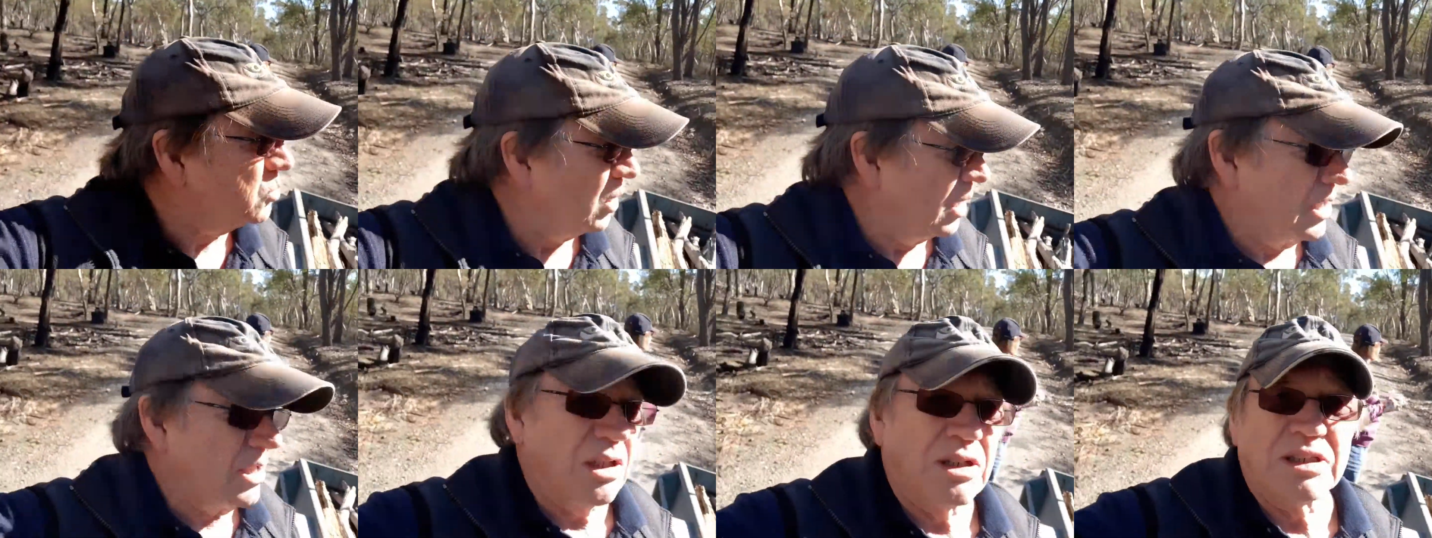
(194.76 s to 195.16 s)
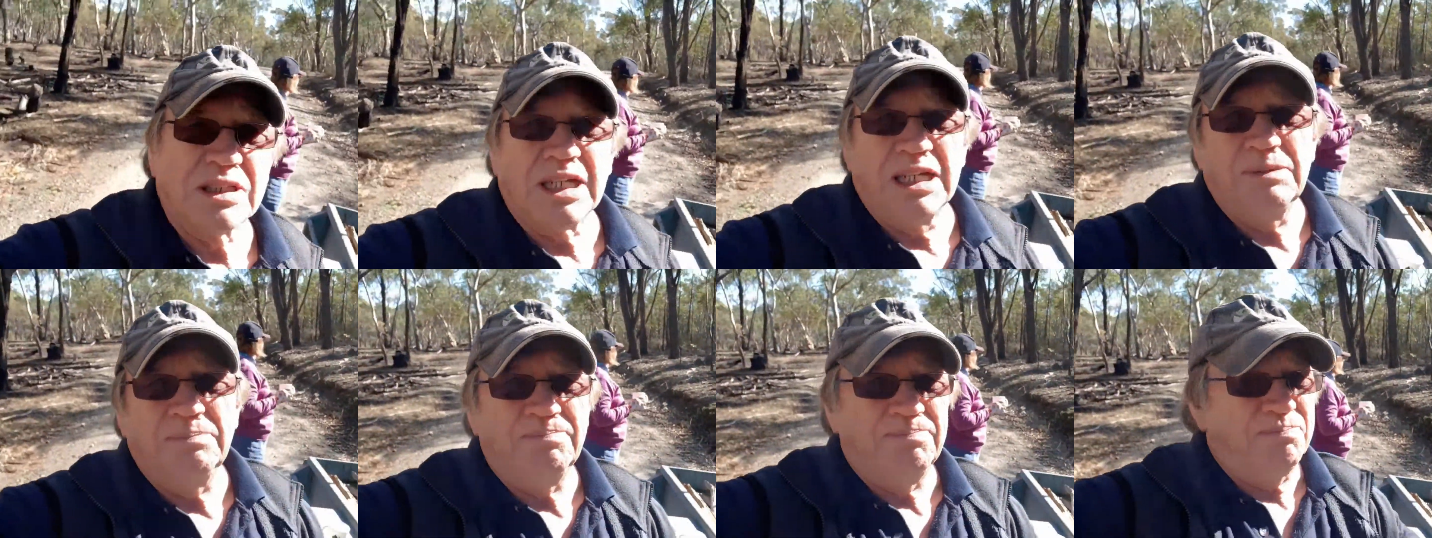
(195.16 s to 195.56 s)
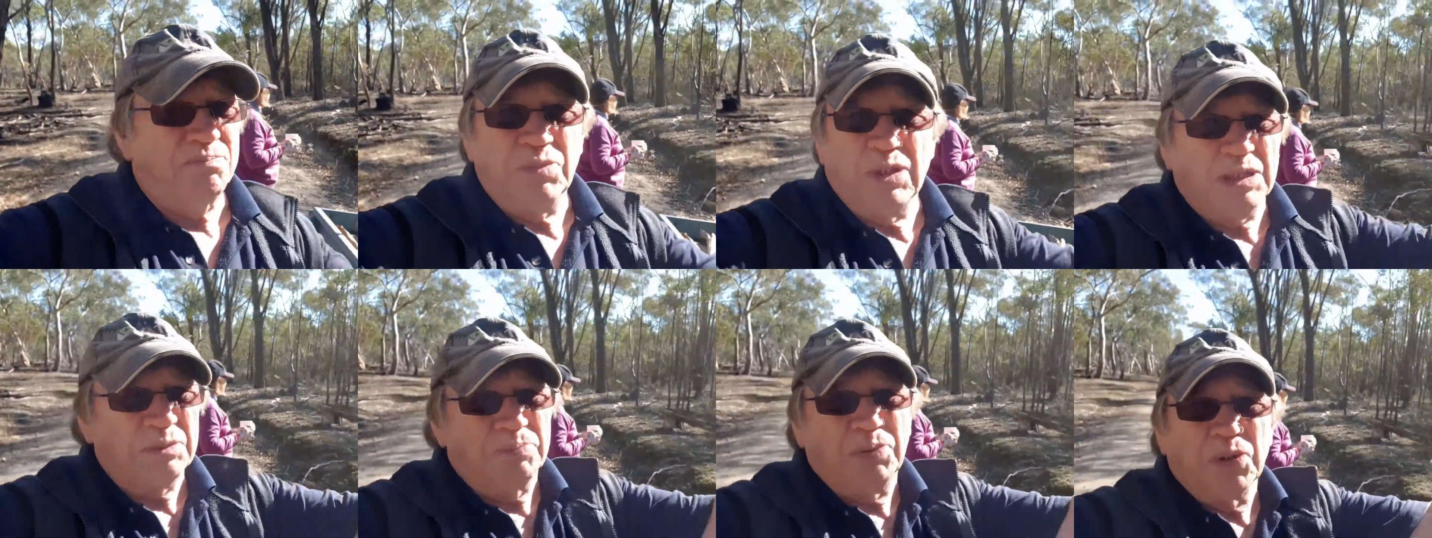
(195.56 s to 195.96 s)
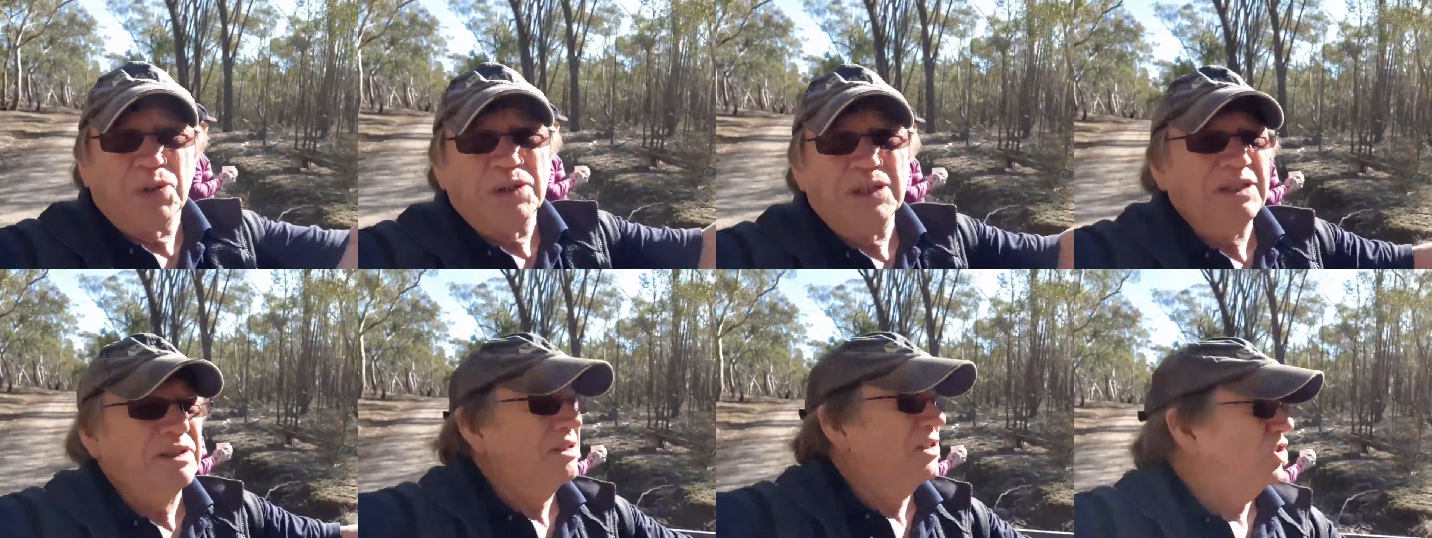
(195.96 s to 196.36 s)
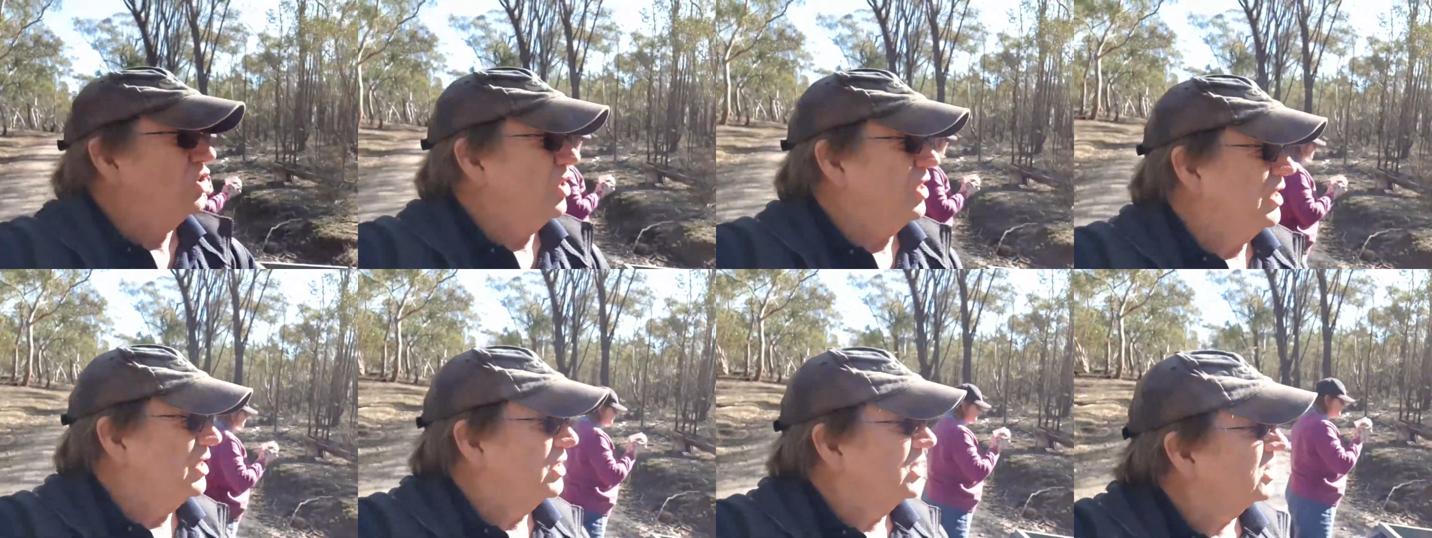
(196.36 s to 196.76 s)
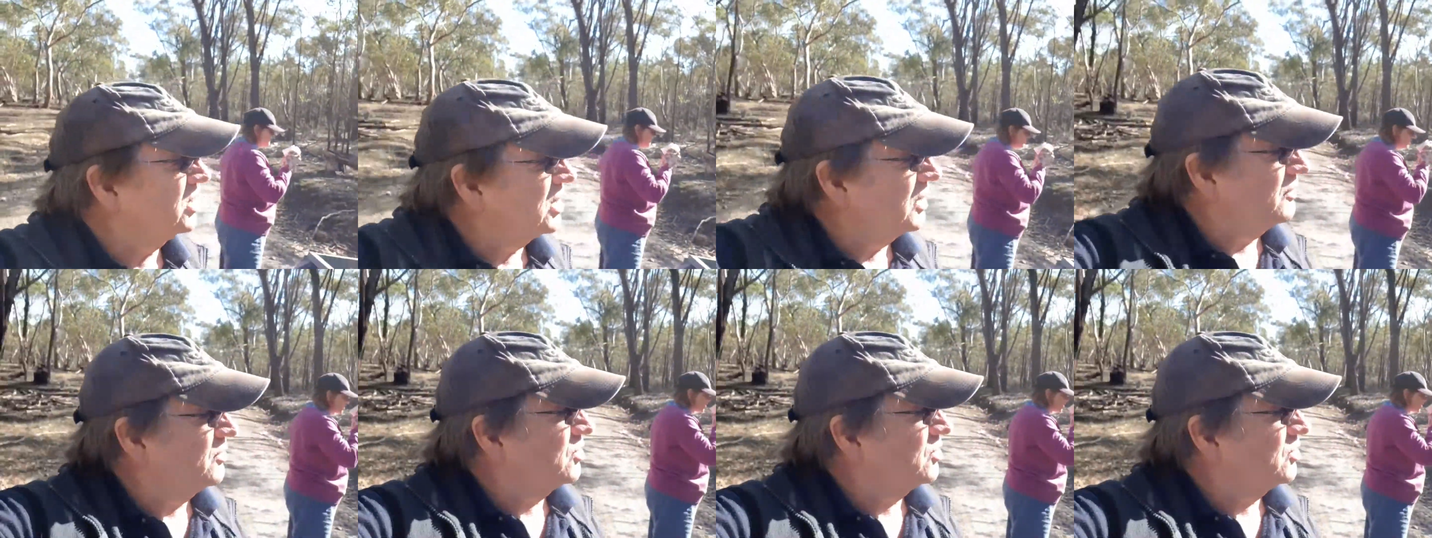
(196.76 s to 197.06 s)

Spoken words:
like I say, we can put it in the jig and it